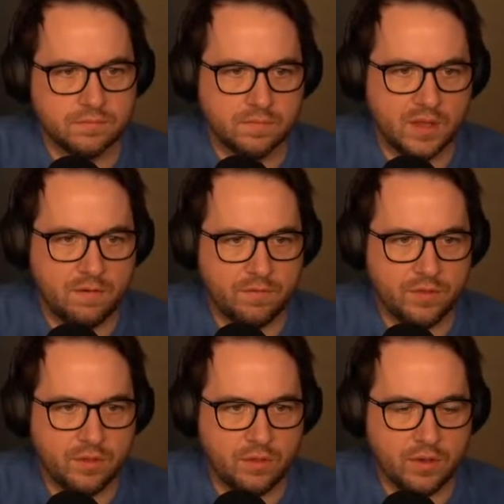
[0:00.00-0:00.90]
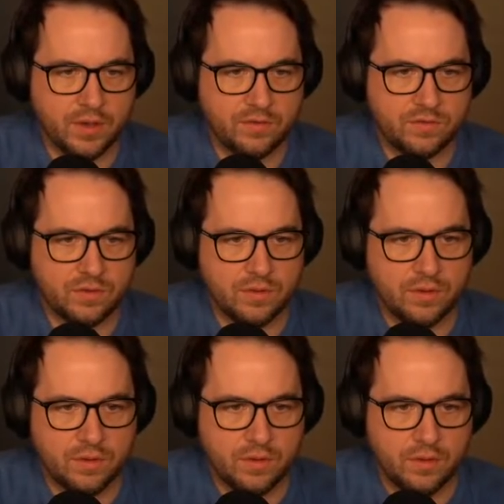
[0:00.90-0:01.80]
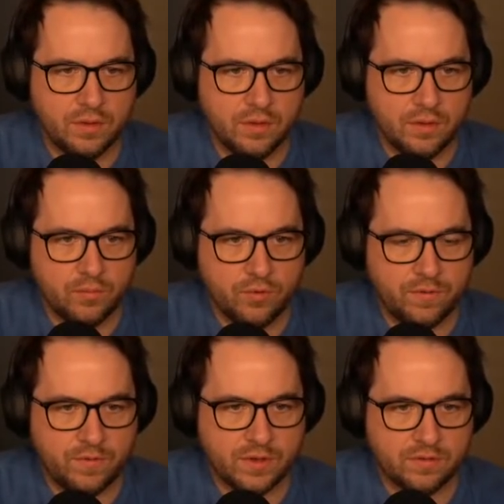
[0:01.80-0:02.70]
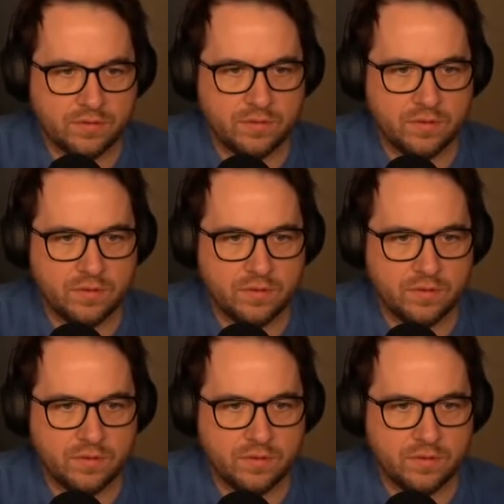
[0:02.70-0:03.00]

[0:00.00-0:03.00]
If the longest prefix